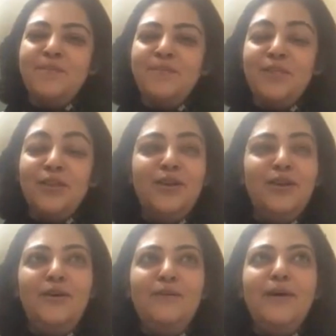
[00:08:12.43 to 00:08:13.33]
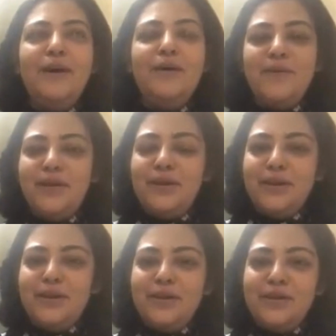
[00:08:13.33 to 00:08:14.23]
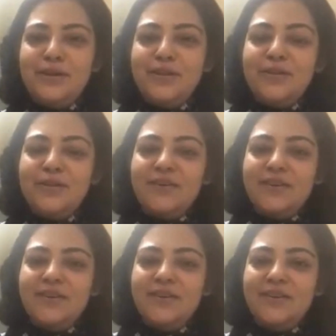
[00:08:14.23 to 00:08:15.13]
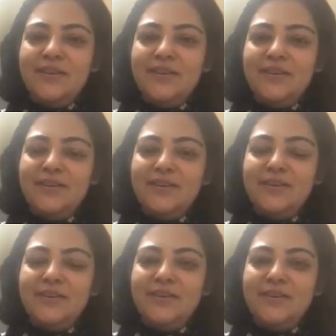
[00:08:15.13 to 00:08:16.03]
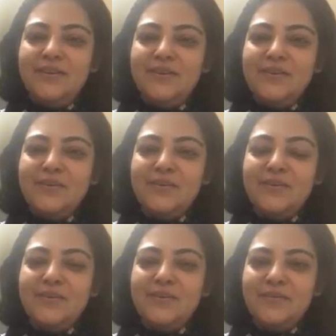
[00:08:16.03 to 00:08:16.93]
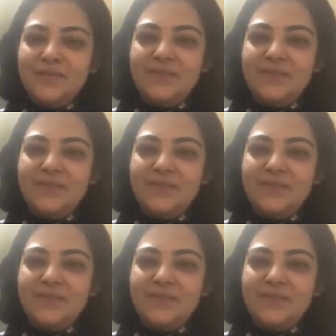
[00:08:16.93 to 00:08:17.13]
This person isn't speaking.